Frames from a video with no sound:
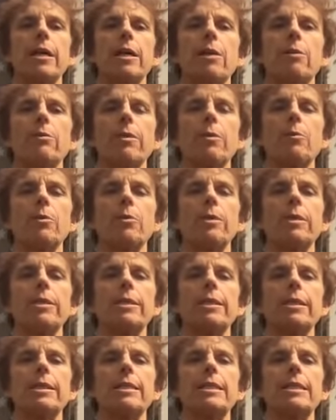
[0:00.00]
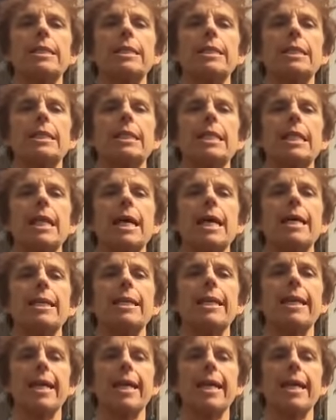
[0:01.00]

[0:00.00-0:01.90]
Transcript: And then we're just gonna slide